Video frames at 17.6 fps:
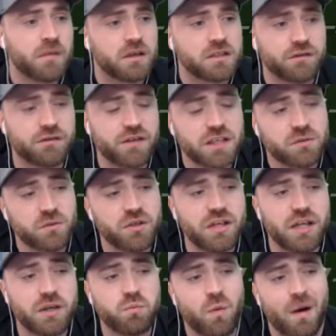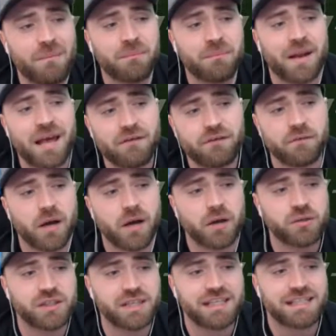So for this one, you need 1 player from
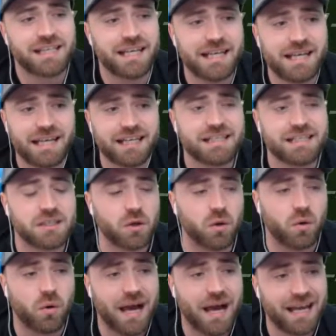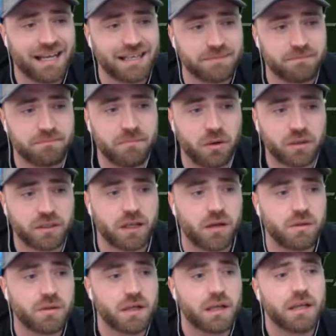OGC Nice or AS
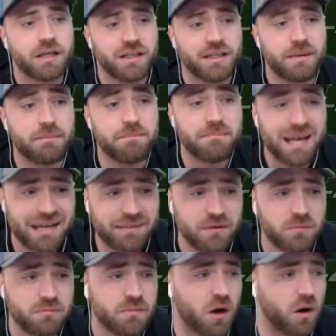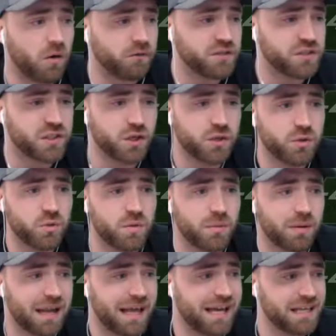Monaco. You need a minimum of 2
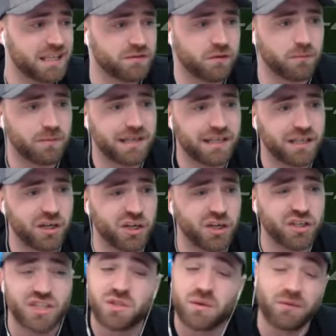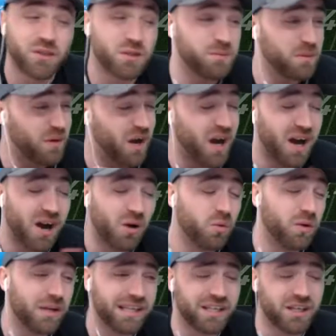players from Liga 1. So I've just built a
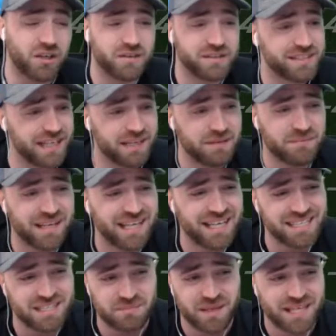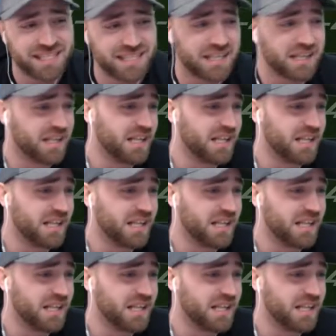whole Liga 1 team, easy peasy.